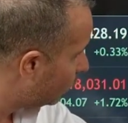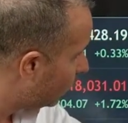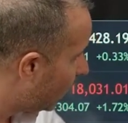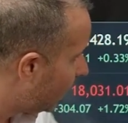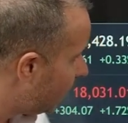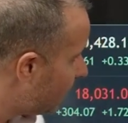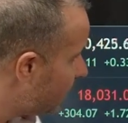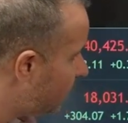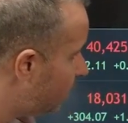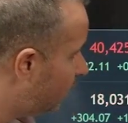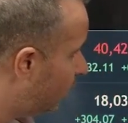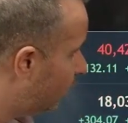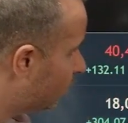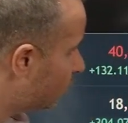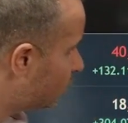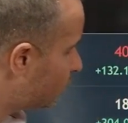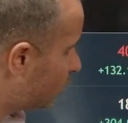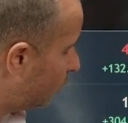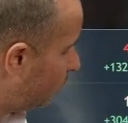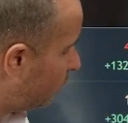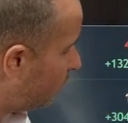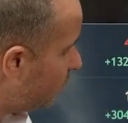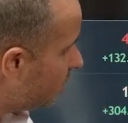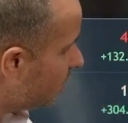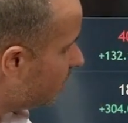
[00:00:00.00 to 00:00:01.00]
right here.
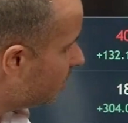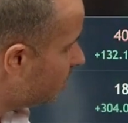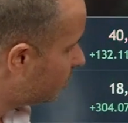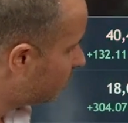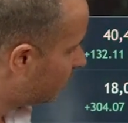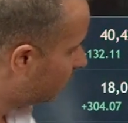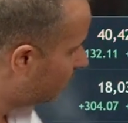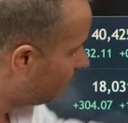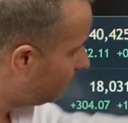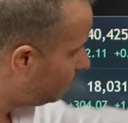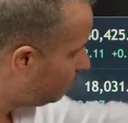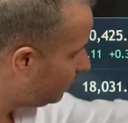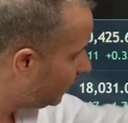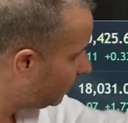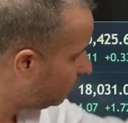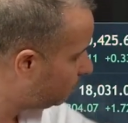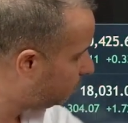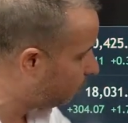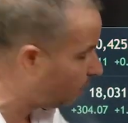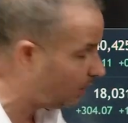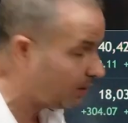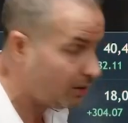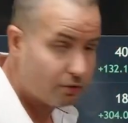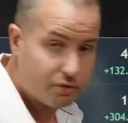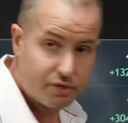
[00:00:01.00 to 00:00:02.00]
So these are the big
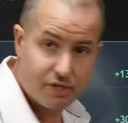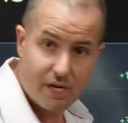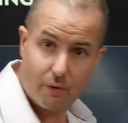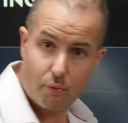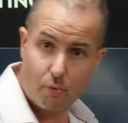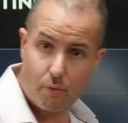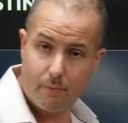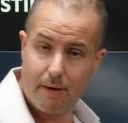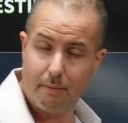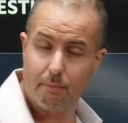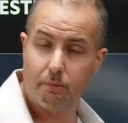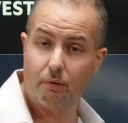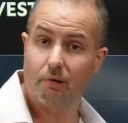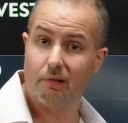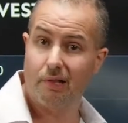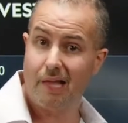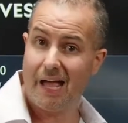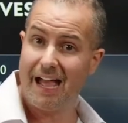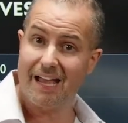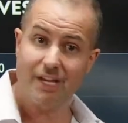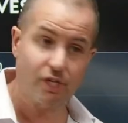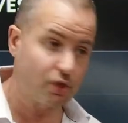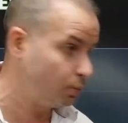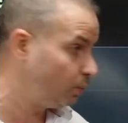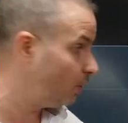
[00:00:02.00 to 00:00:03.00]
players. Now, remember,
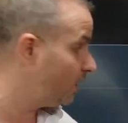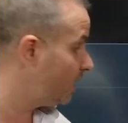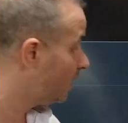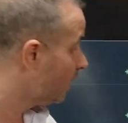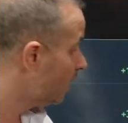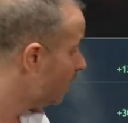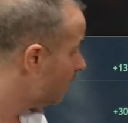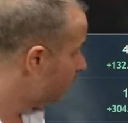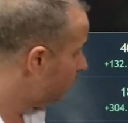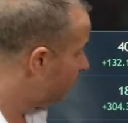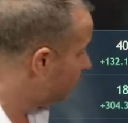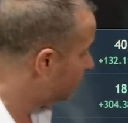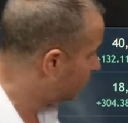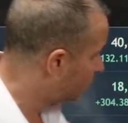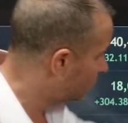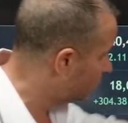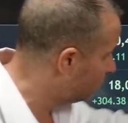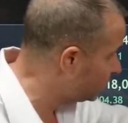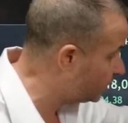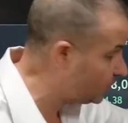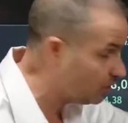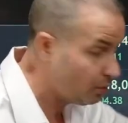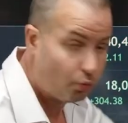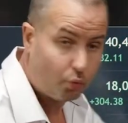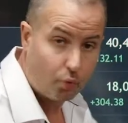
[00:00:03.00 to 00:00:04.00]
last week, this
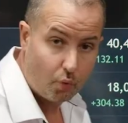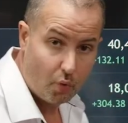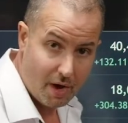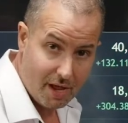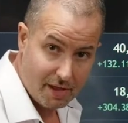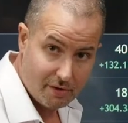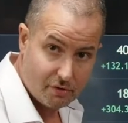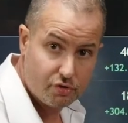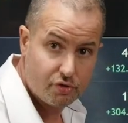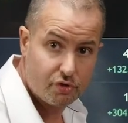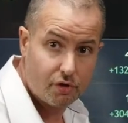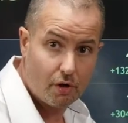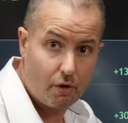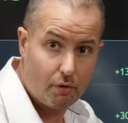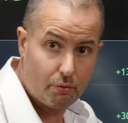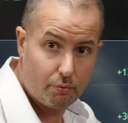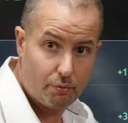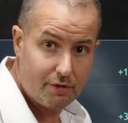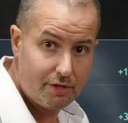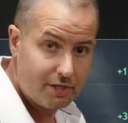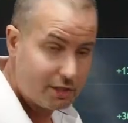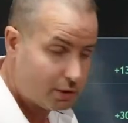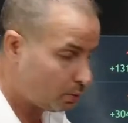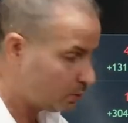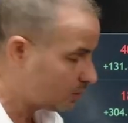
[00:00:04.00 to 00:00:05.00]
was the red
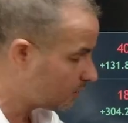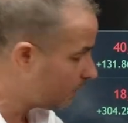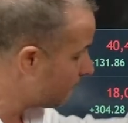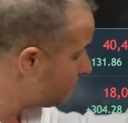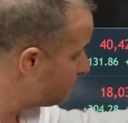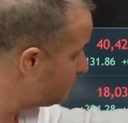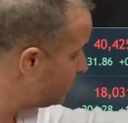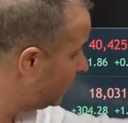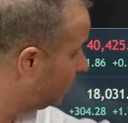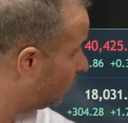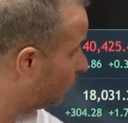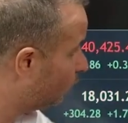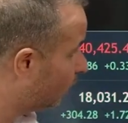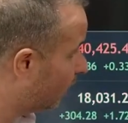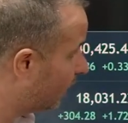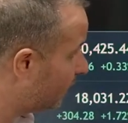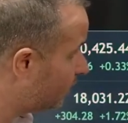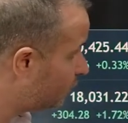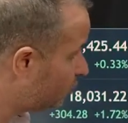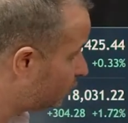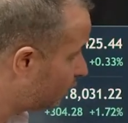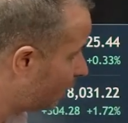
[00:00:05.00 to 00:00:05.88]
zone. This was the big red